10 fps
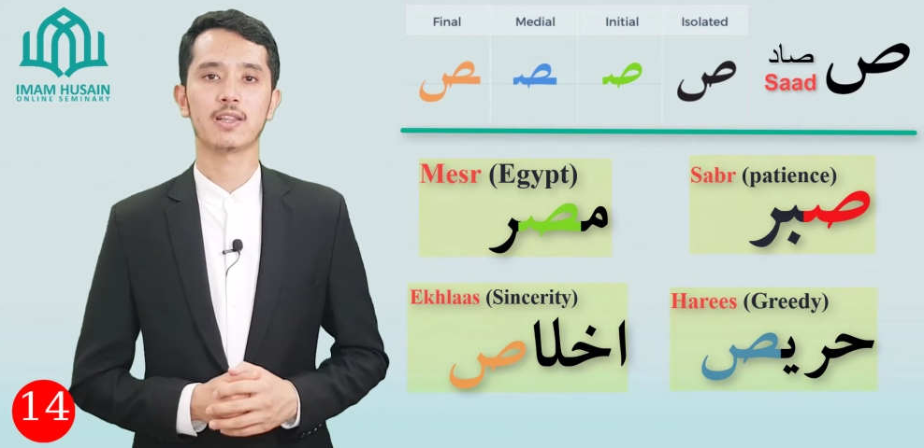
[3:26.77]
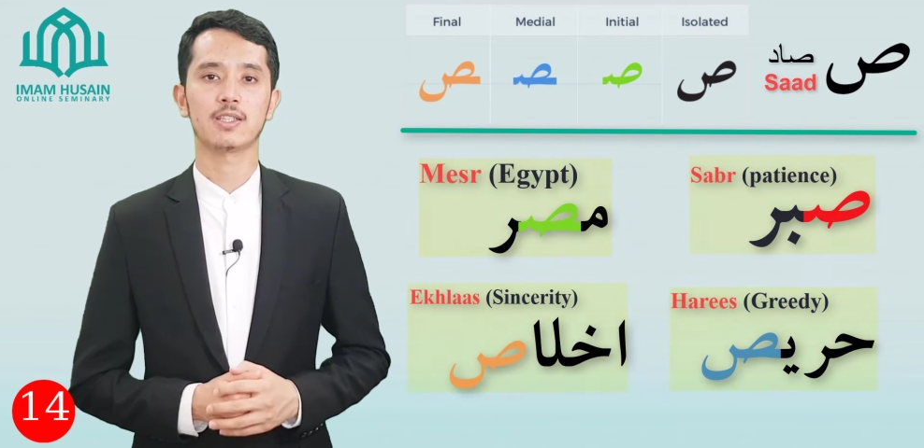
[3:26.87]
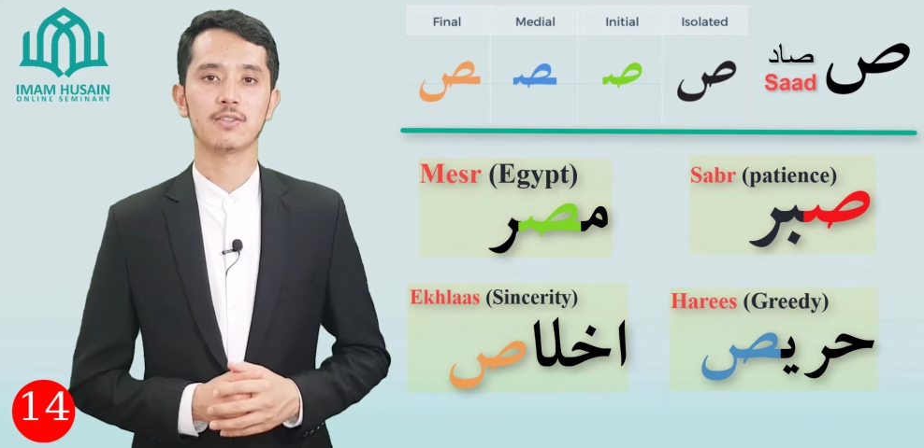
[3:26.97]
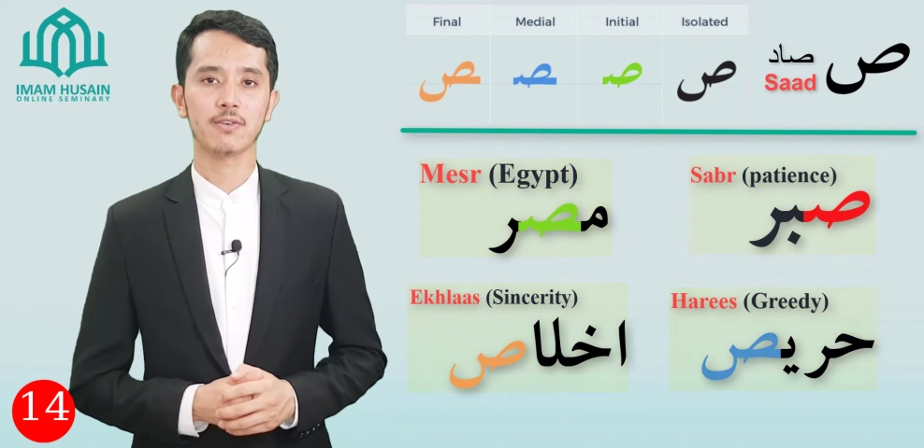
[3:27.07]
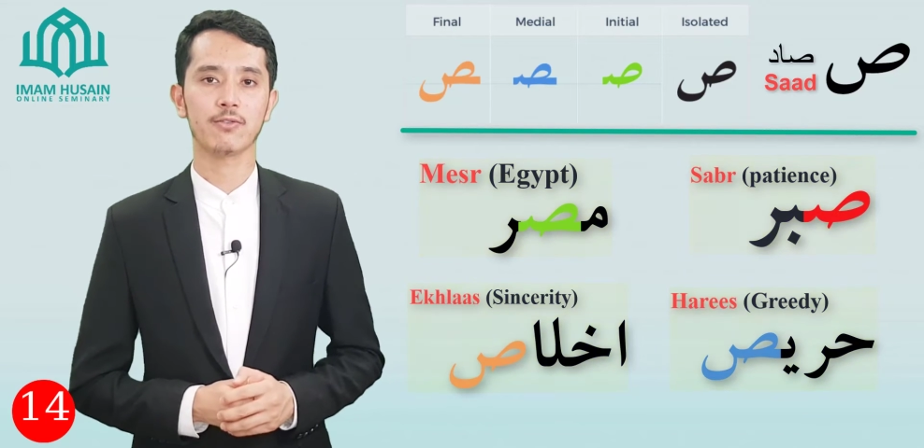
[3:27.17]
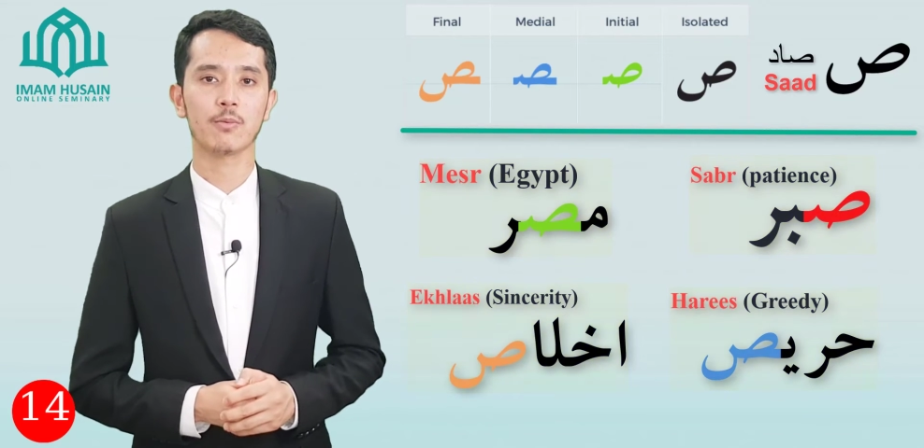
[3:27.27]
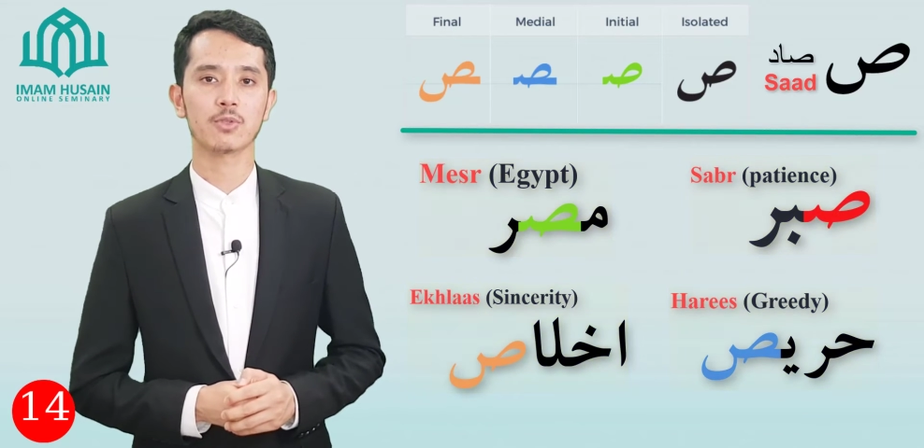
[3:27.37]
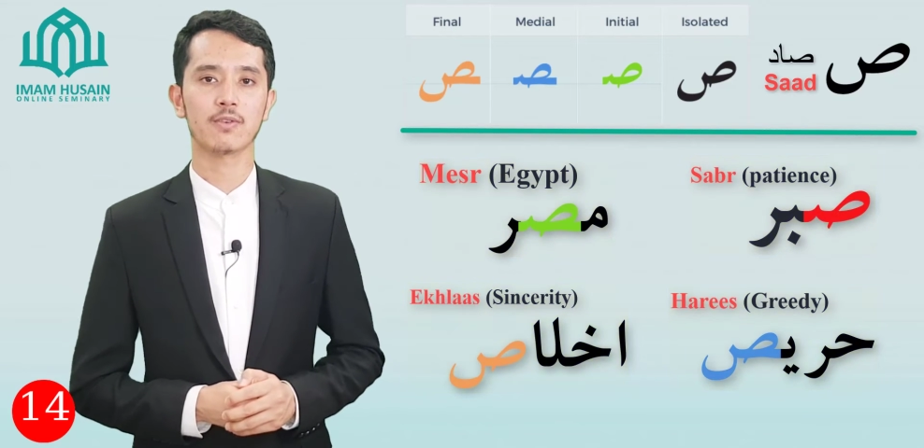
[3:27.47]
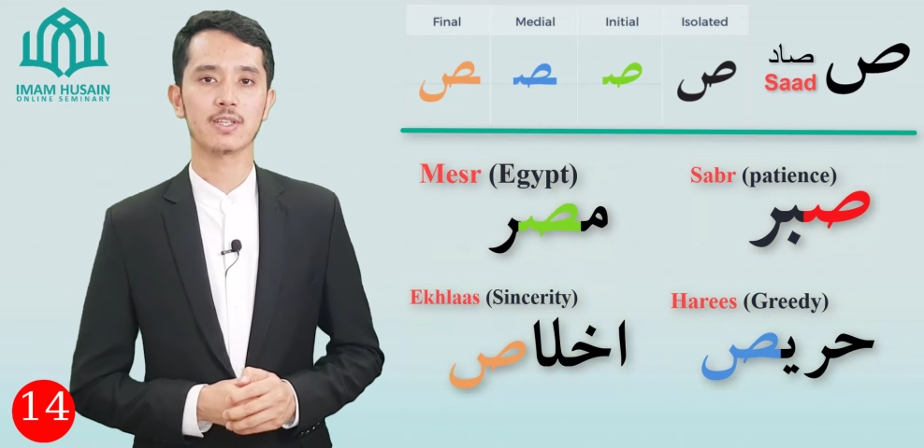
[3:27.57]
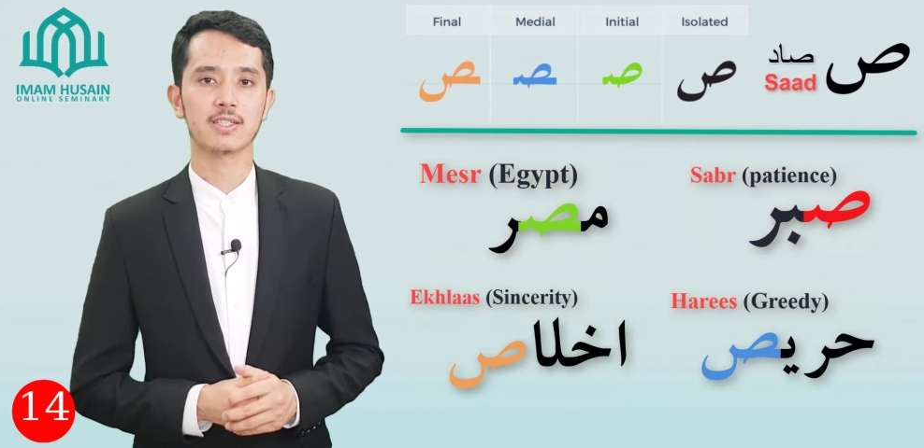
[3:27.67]
the different forms
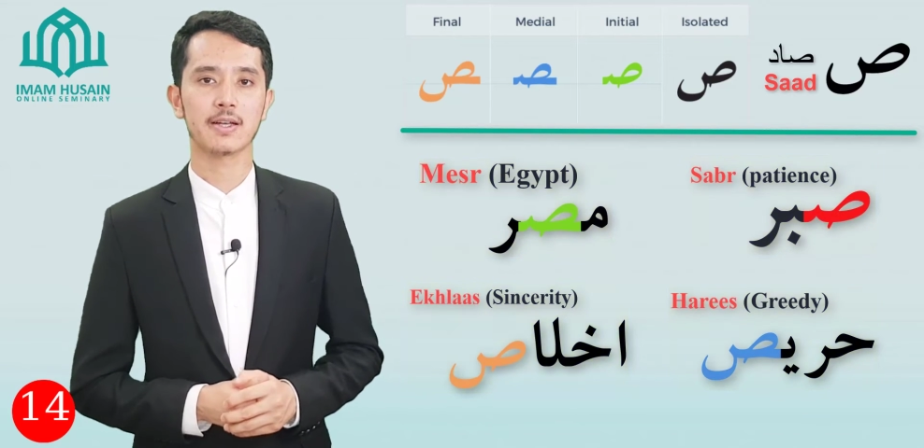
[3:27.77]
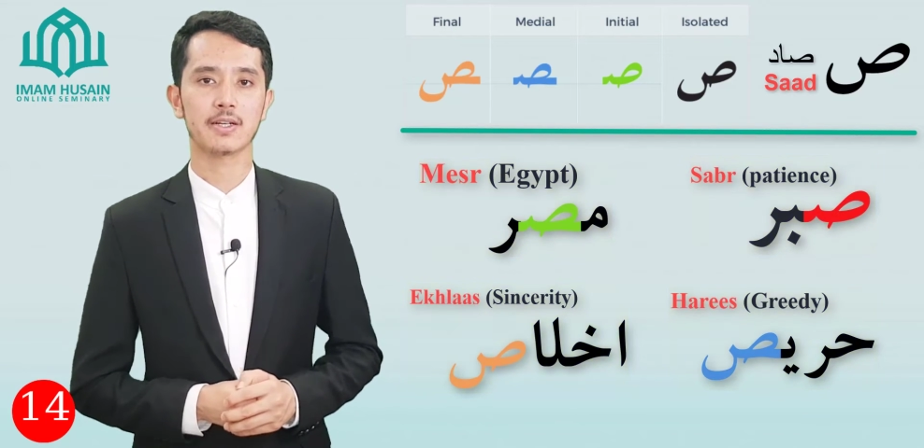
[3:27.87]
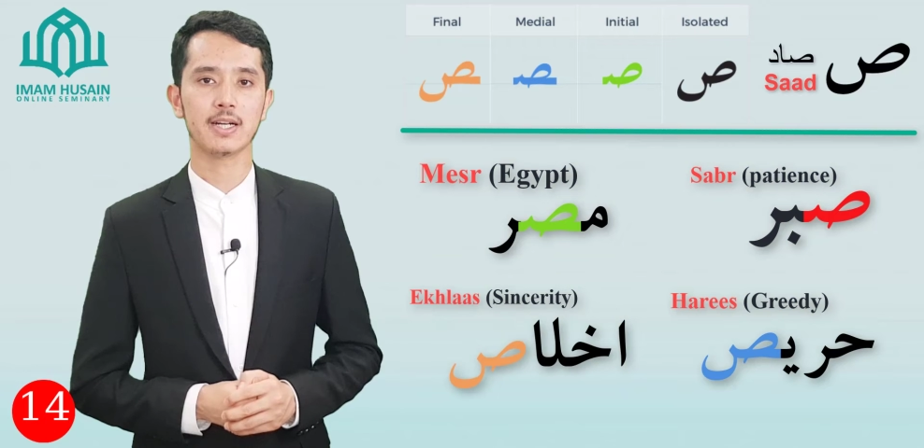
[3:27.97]
of this letter